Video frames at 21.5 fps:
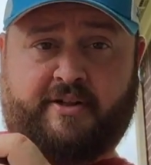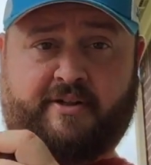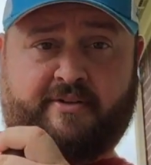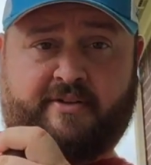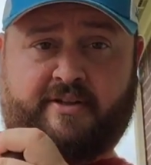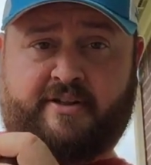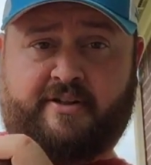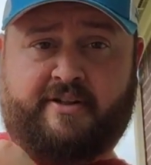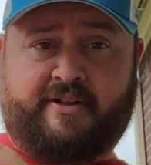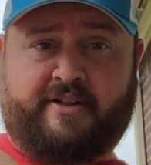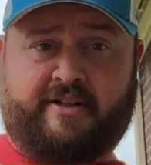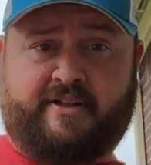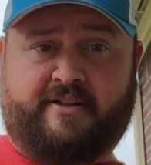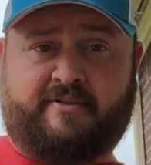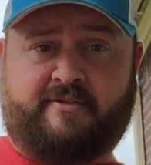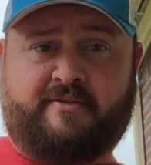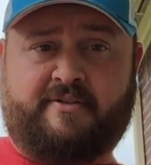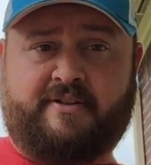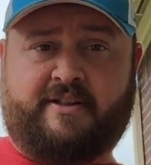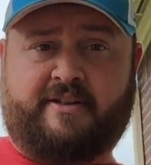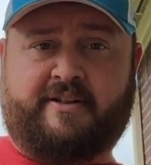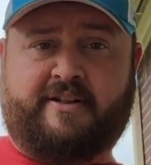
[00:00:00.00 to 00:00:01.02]
They're, they're gonna
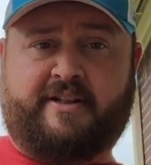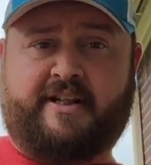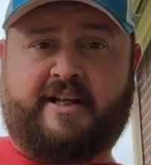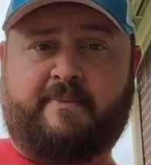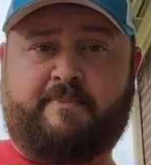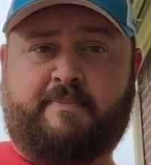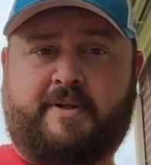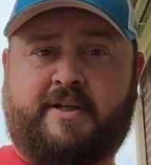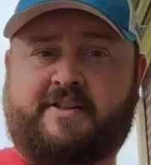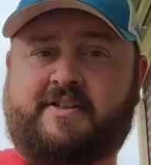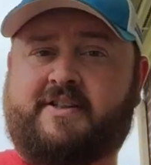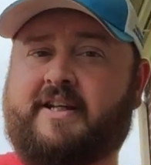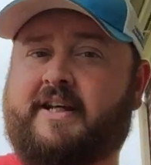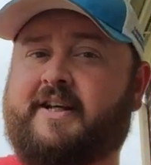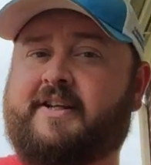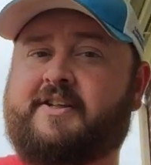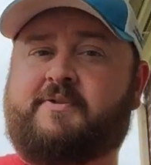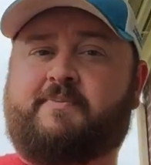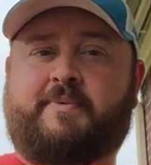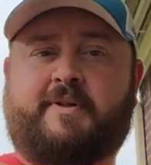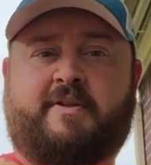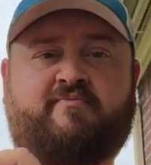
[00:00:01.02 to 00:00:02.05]
they're gonna get pissed at
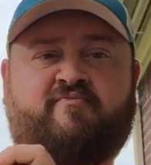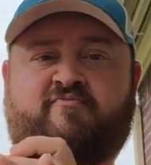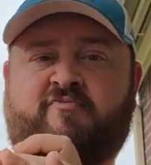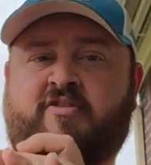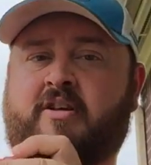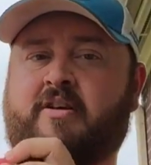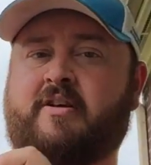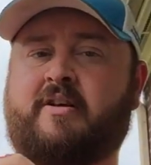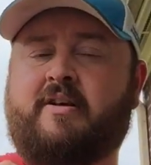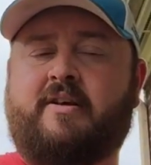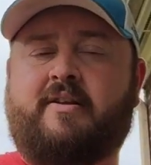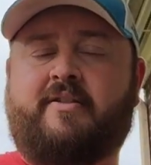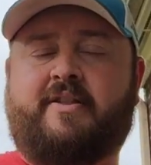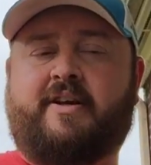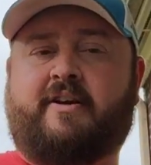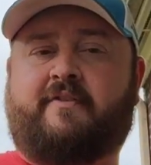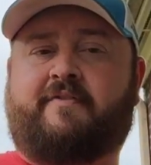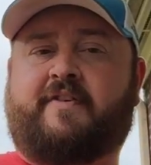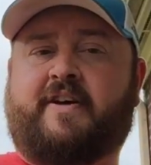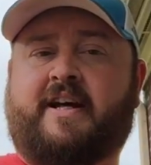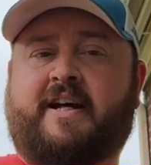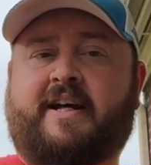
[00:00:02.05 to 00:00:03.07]
us, but
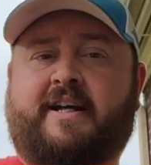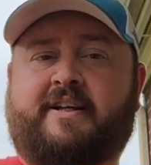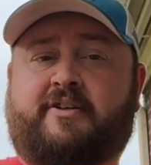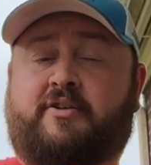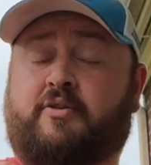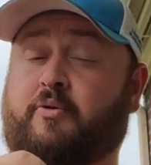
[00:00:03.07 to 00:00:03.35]
they're fine.